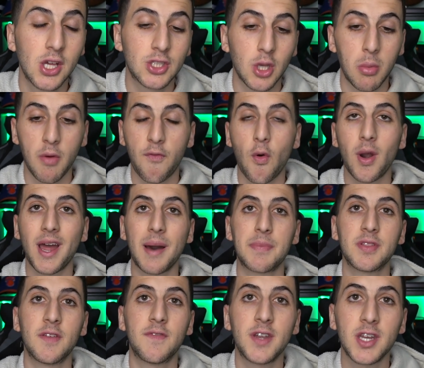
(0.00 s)
So before I hop
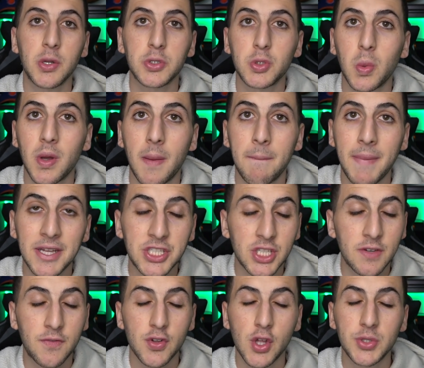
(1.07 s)
in the video, I just want to
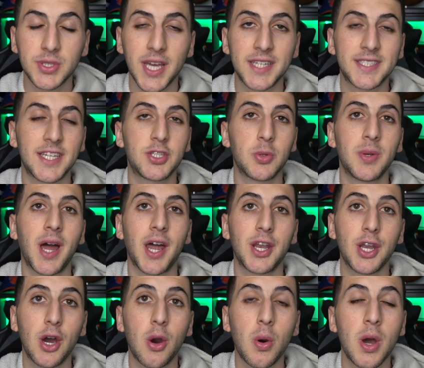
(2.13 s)
mention, for those guys that do not
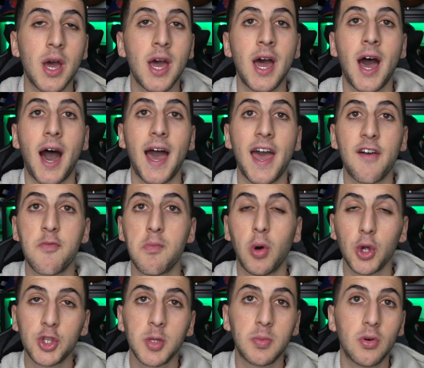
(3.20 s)
know, I have
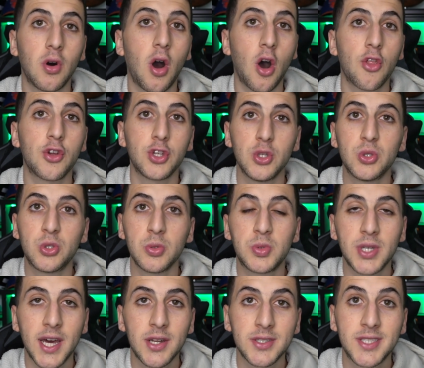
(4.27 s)
multiple other YouTube
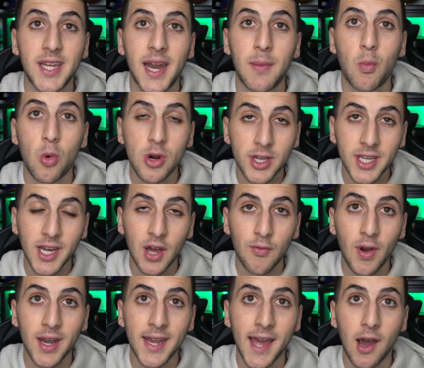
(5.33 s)
channels that I'm working on
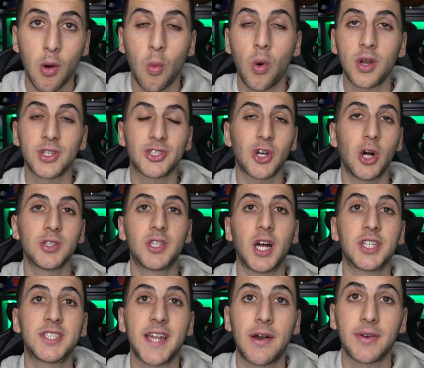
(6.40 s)
right now. One is called
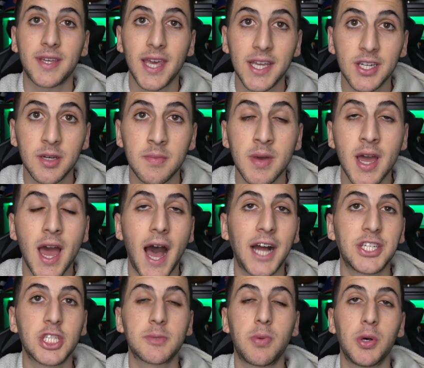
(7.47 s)
Touchdown Kingdom.
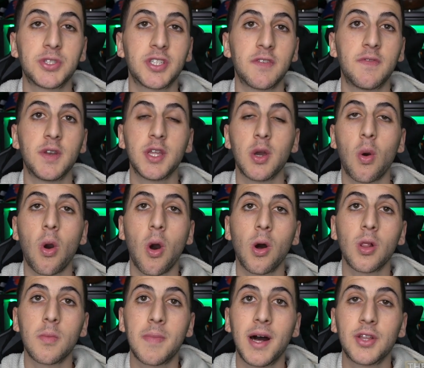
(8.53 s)
I just posted a video
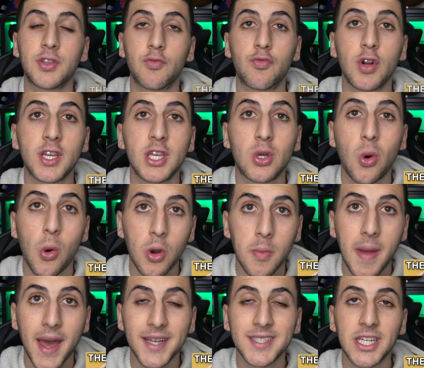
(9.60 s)
all about the rookie
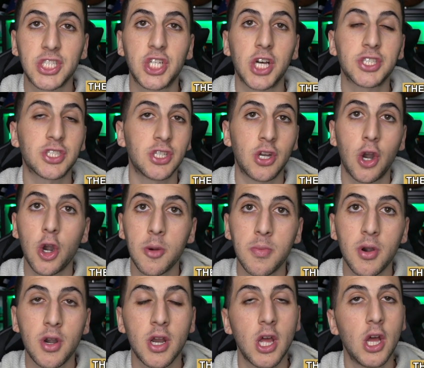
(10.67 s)
quarterbacks like Justin
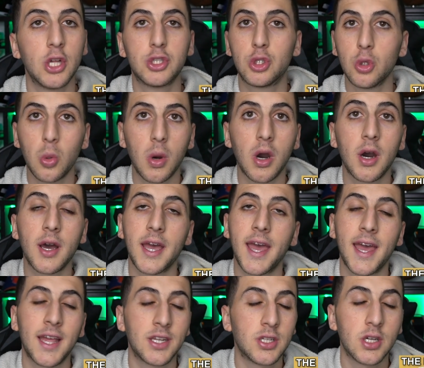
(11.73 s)
Herbert, Tua,
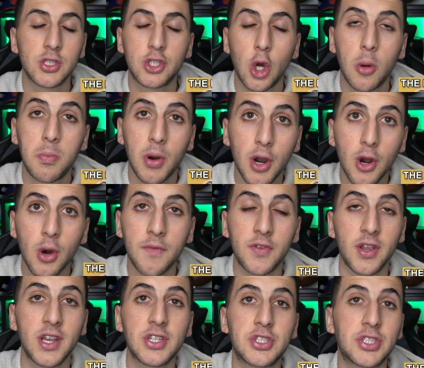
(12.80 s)
and Joe Burrow. If
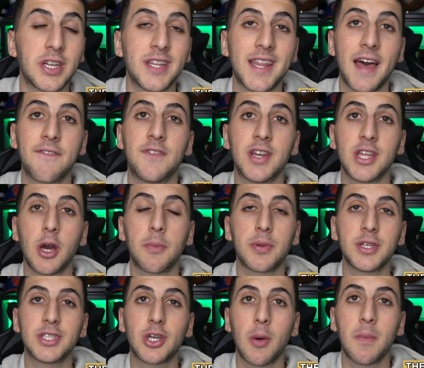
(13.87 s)
you're interested in that video,
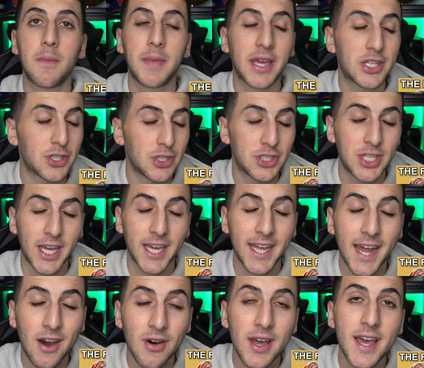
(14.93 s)
please go make sure you check
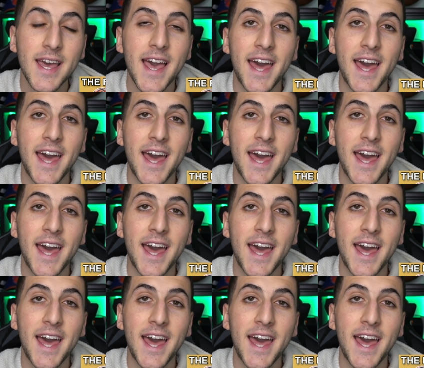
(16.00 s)
it out.